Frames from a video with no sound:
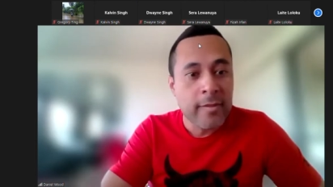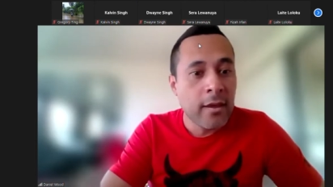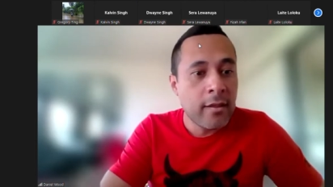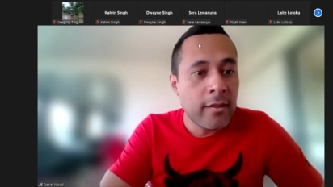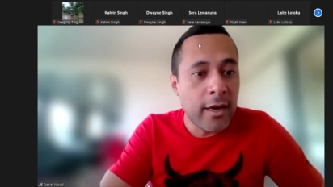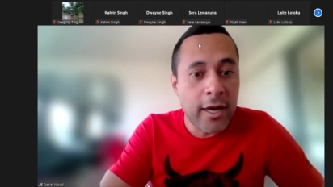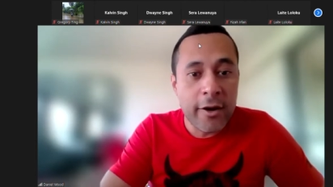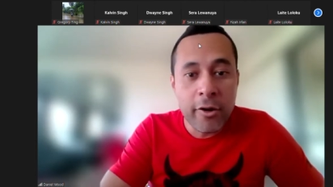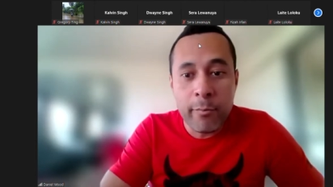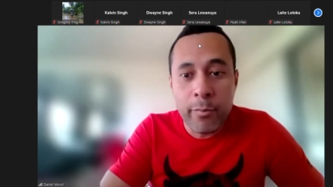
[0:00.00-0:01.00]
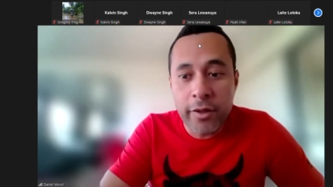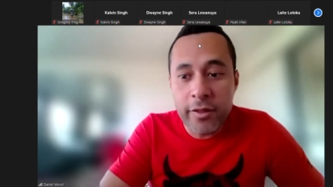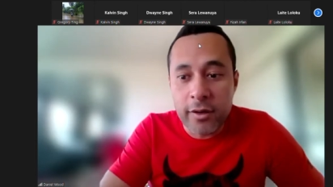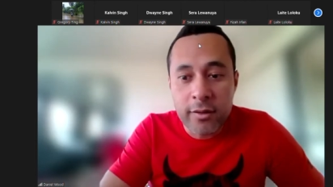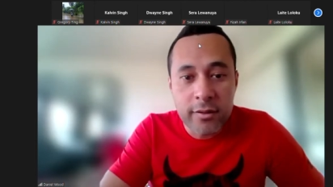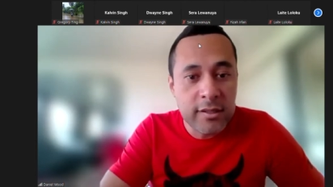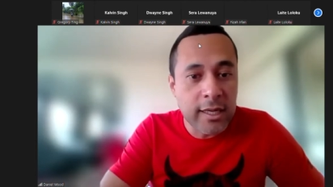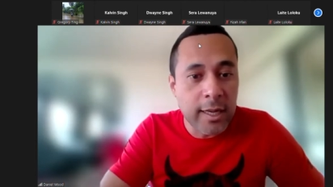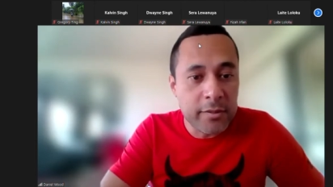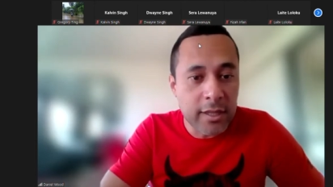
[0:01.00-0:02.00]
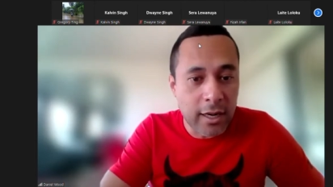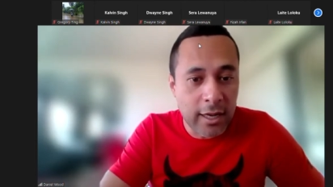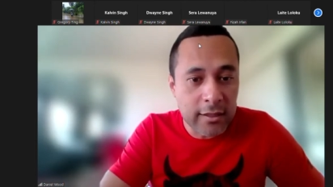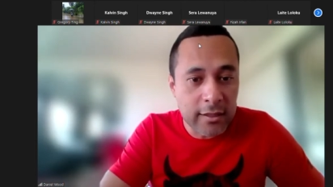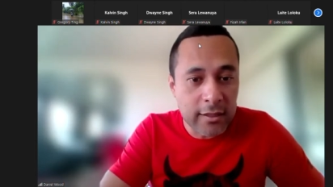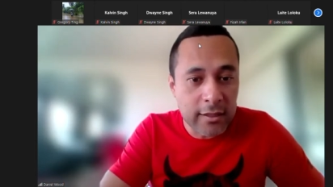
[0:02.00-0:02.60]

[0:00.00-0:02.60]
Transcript: that are not bothered to come to class.